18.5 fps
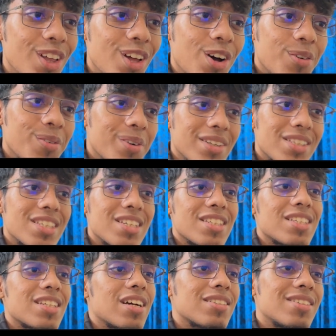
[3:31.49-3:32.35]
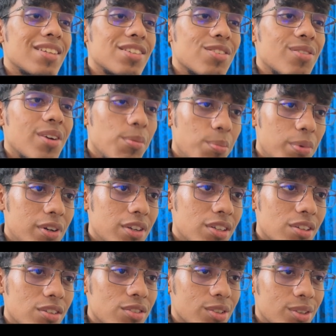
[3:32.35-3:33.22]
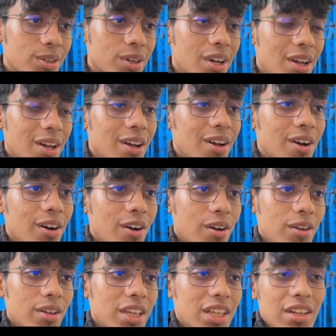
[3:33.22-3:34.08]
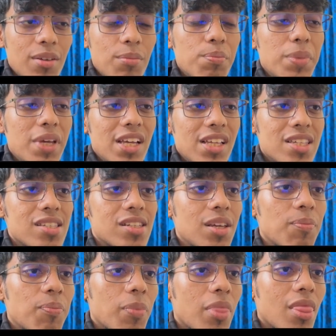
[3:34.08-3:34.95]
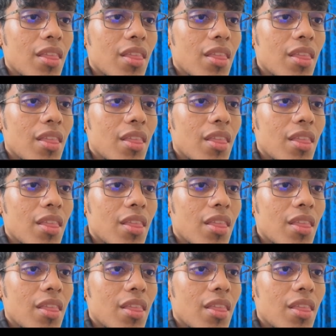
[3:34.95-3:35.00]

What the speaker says: what's a successor and predecessor in a BST.